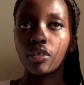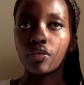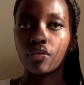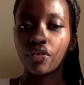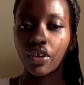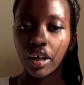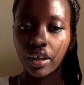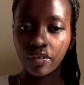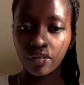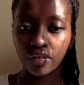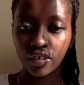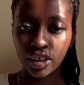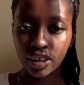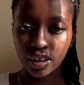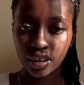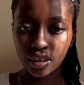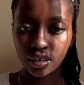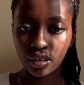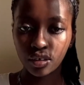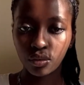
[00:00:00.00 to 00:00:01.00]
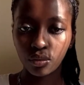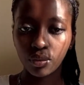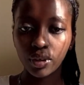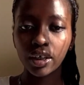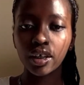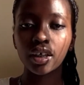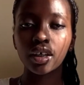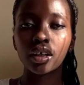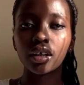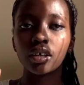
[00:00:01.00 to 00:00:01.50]
5 days in the
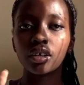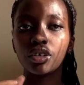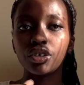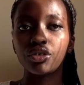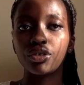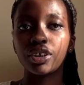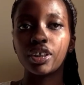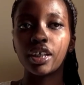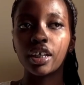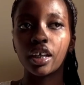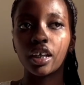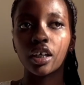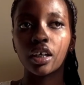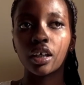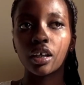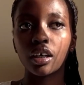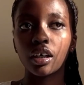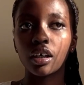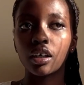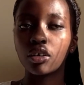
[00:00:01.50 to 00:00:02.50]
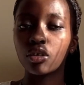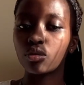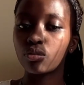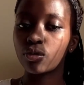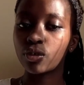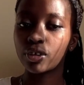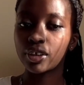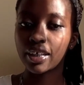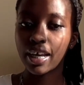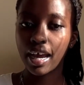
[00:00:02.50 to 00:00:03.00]
week you take a
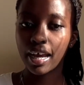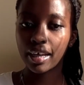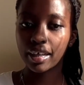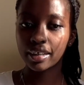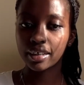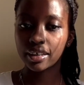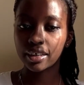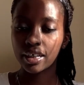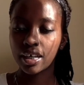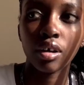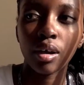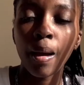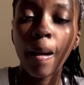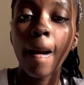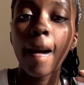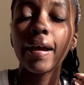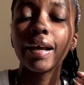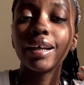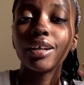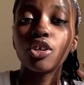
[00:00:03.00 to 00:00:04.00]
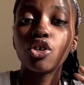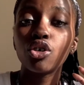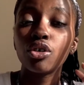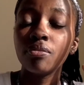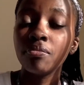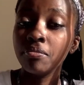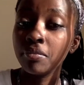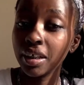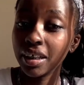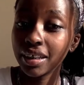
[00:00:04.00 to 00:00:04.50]
normal diet. It should
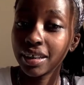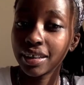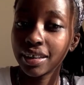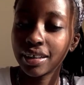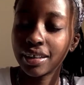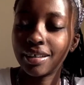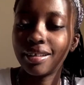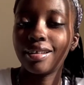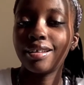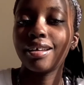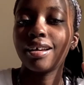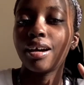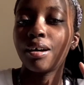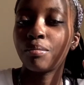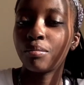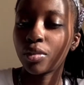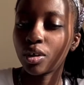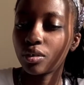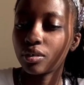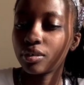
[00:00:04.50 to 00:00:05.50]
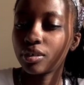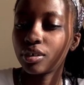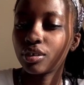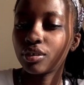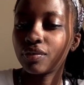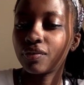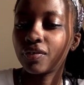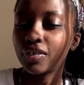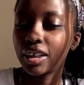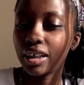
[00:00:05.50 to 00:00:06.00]
meet the amount
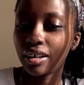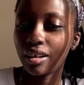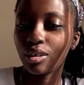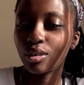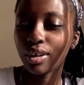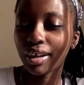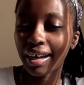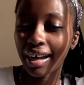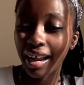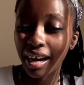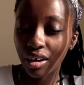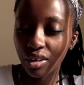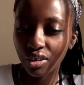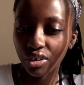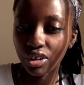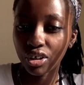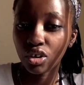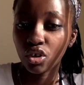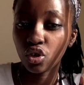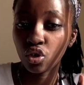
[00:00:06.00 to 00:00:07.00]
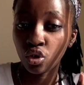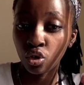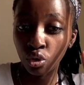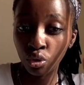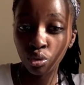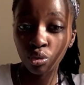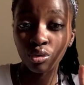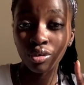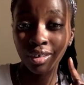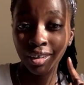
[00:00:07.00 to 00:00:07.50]
of kilocalories
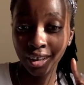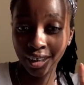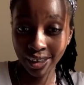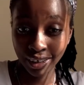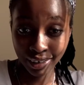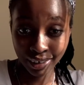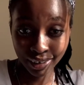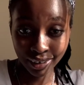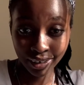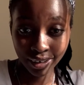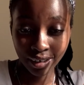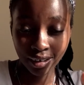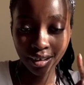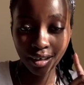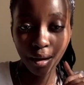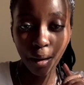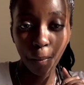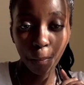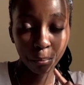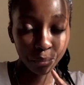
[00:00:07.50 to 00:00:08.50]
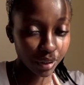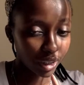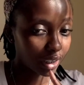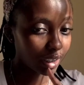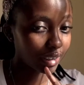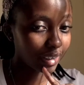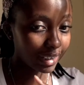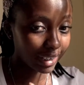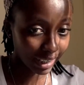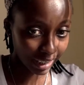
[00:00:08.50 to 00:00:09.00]
you need per
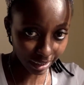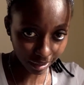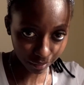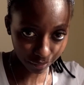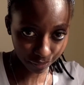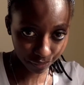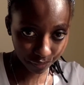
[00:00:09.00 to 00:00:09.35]
day.